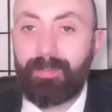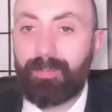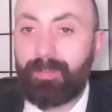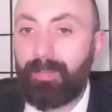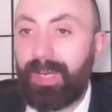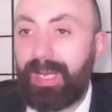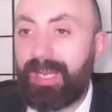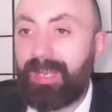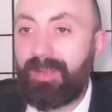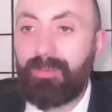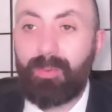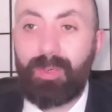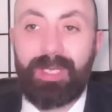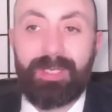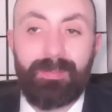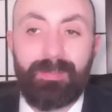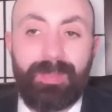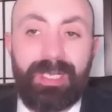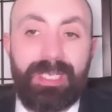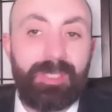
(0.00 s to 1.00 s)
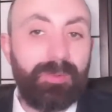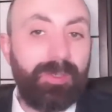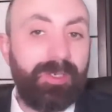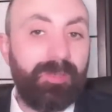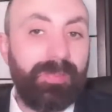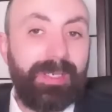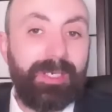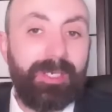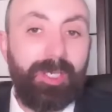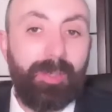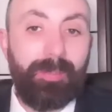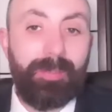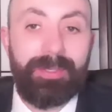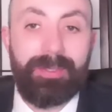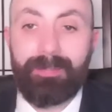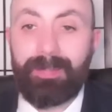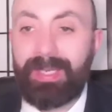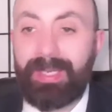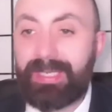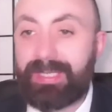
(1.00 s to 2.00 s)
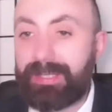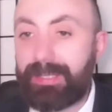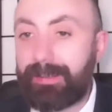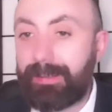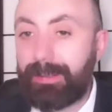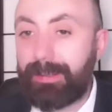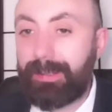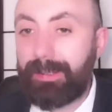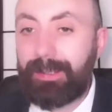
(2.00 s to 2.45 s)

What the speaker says: might as well have been copied and pasted.